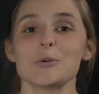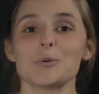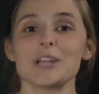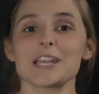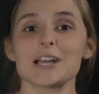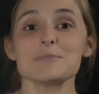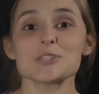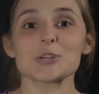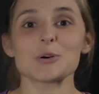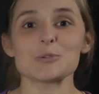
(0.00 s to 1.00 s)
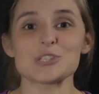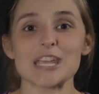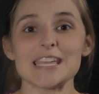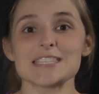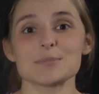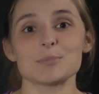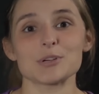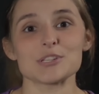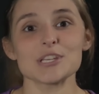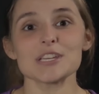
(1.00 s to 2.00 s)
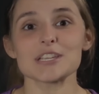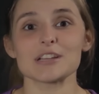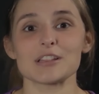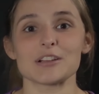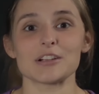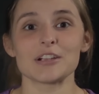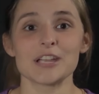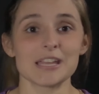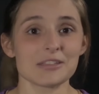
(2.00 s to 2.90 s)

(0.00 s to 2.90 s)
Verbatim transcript: When it comes to gold chains in particular,